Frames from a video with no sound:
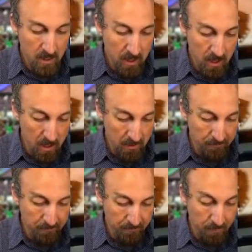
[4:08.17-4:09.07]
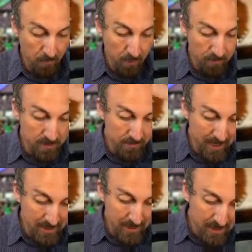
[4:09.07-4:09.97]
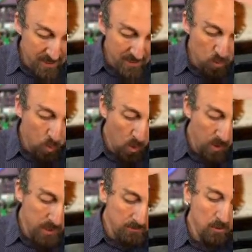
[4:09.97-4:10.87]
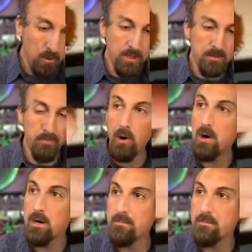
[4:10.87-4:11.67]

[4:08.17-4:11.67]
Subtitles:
But what was amazing, this is one molded part.